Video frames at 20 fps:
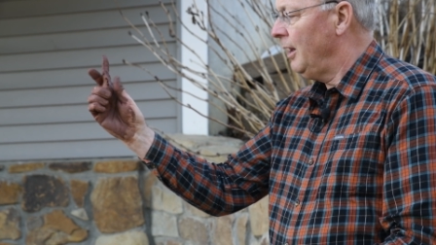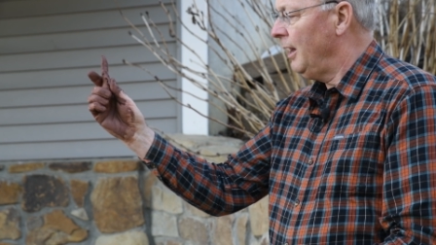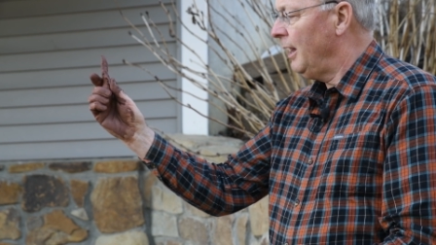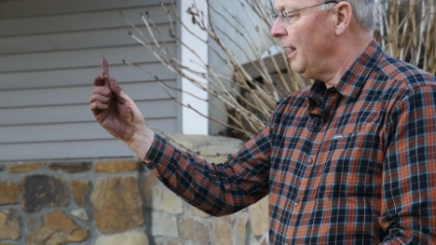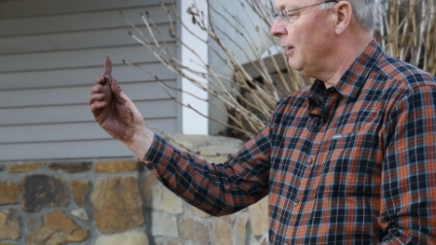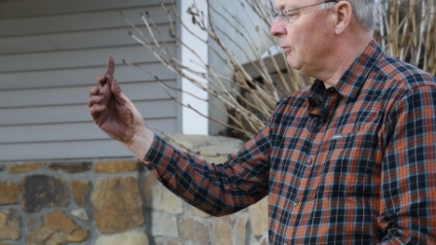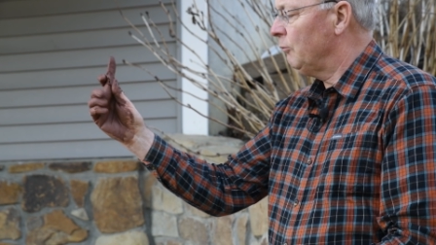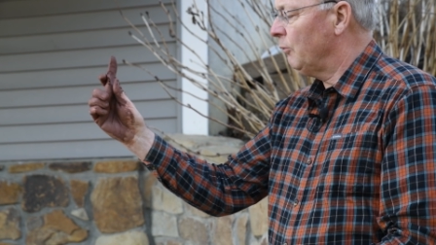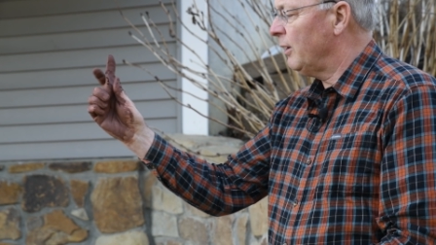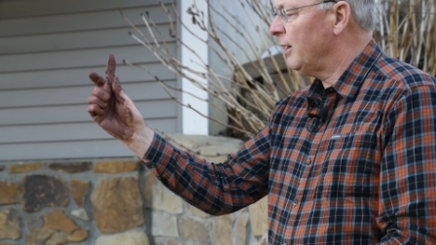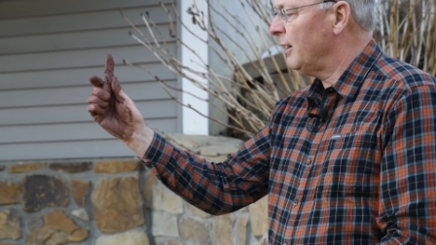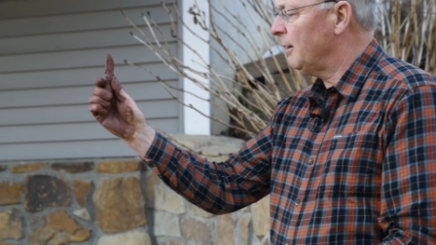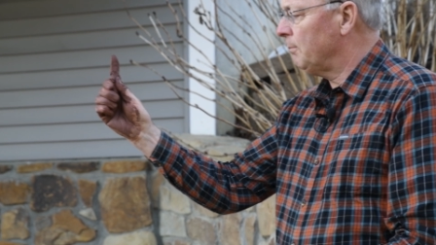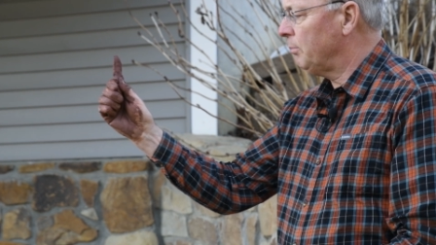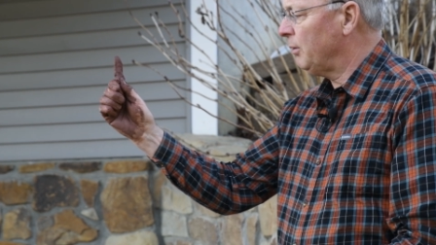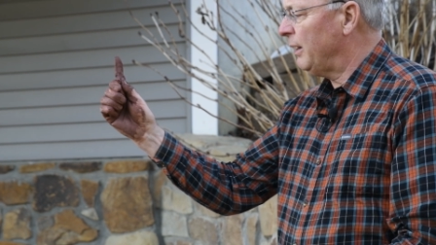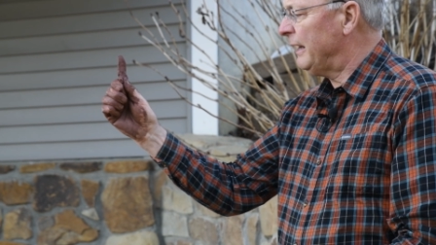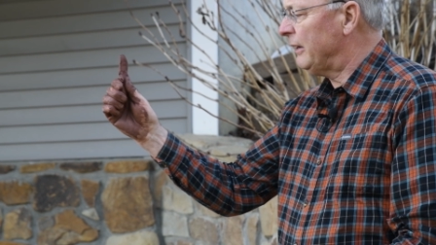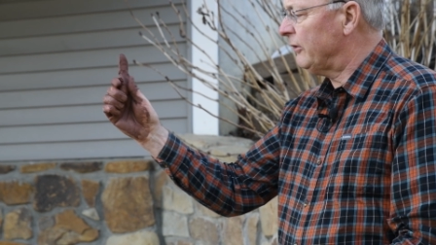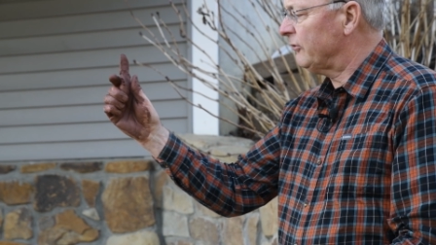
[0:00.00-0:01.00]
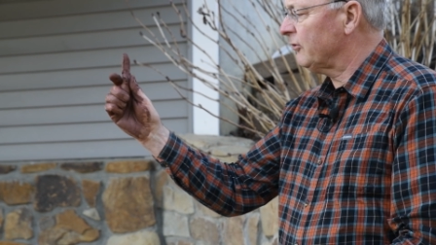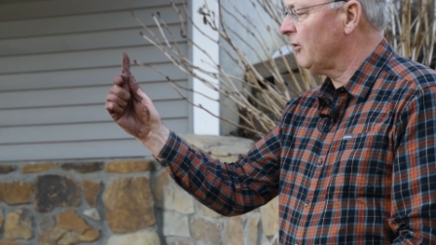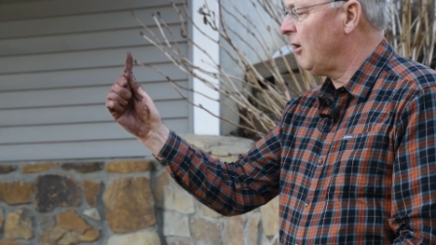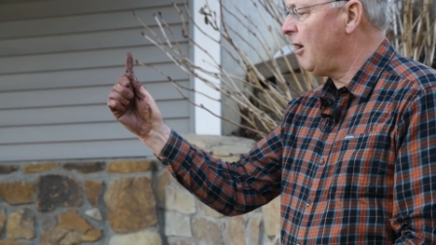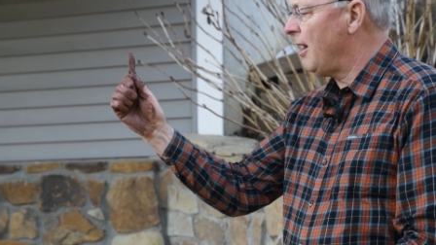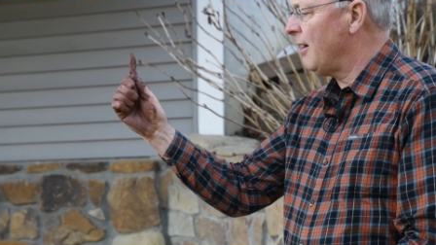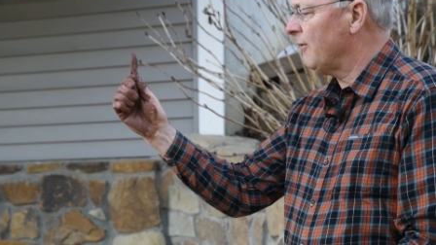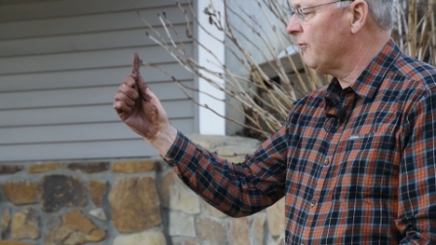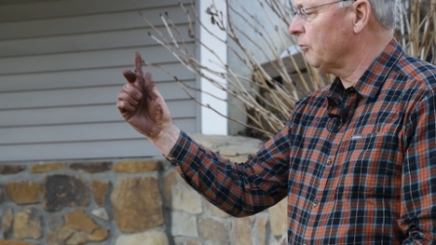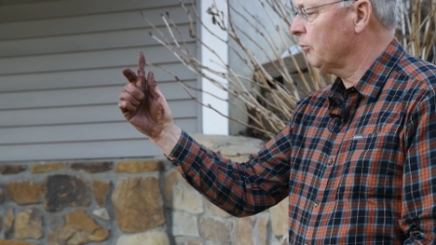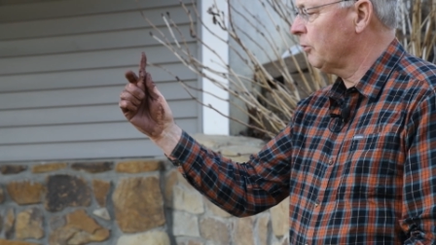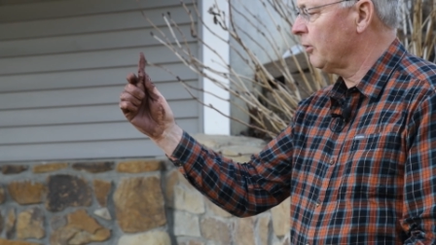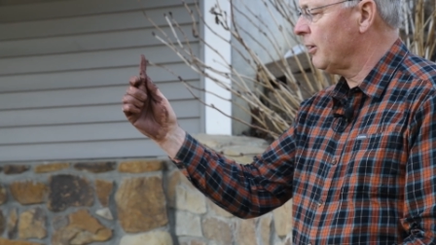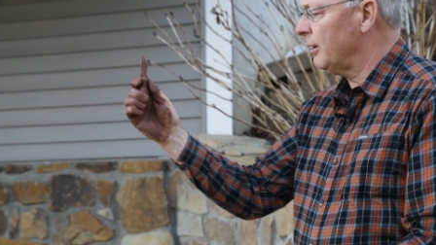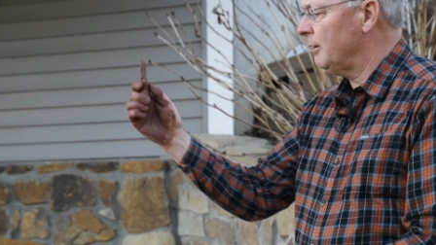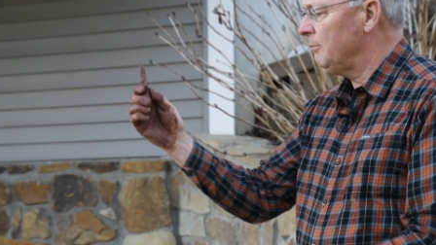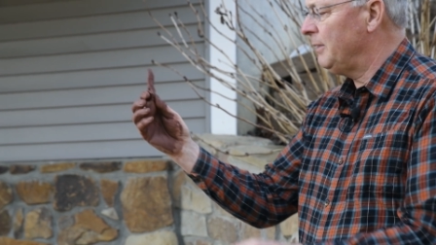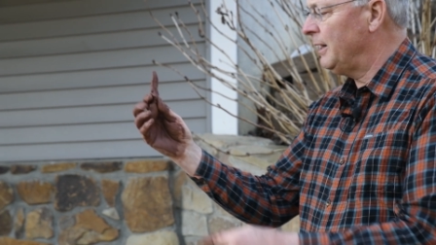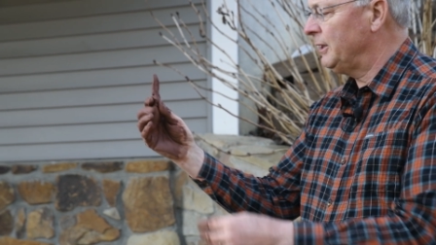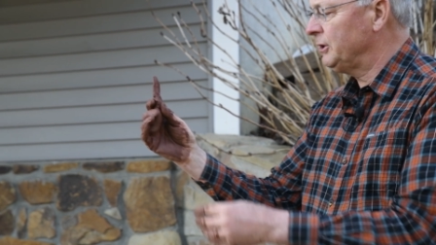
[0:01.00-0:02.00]
And when it breaks off, we're going
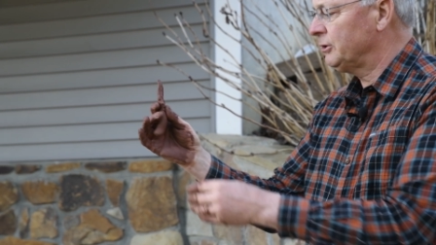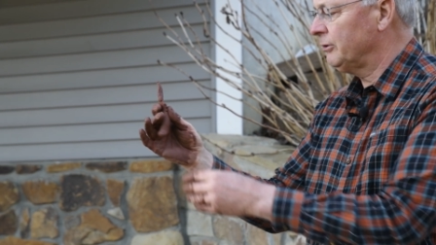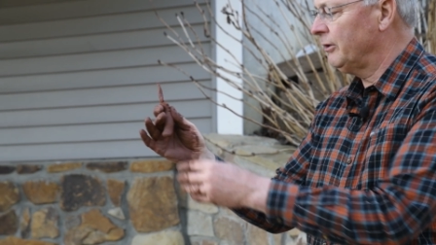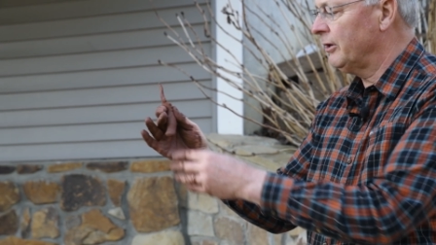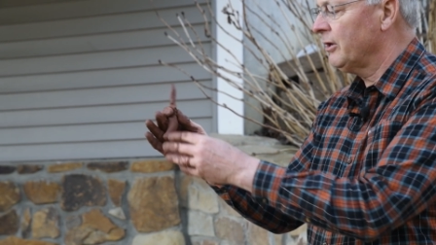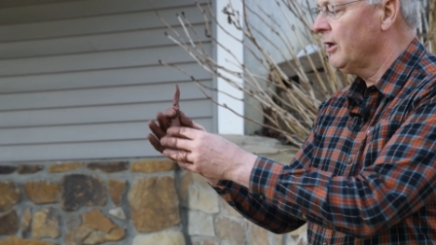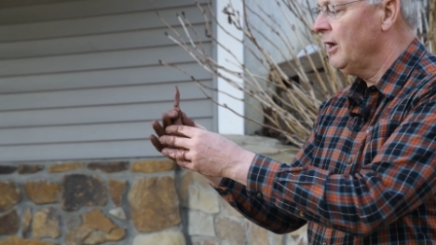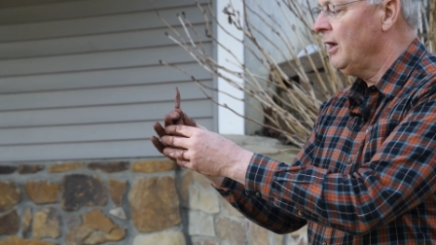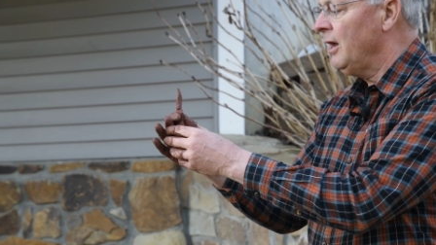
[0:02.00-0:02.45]
to measure it.